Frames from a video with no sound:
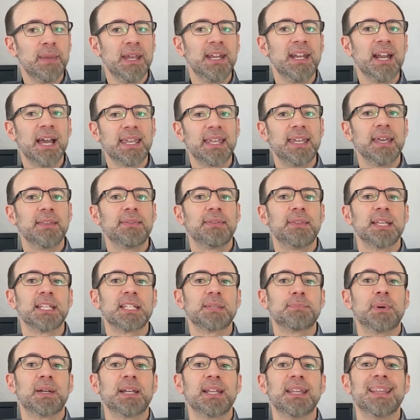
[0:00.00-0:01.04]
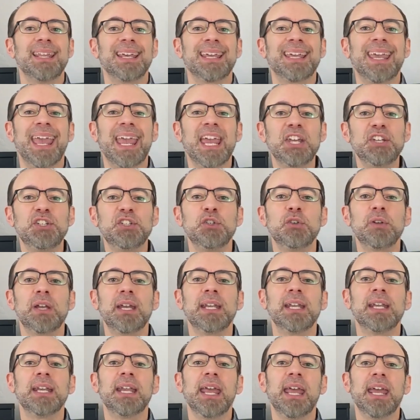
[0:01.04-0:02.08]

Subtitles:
may not get this, but in the case you get an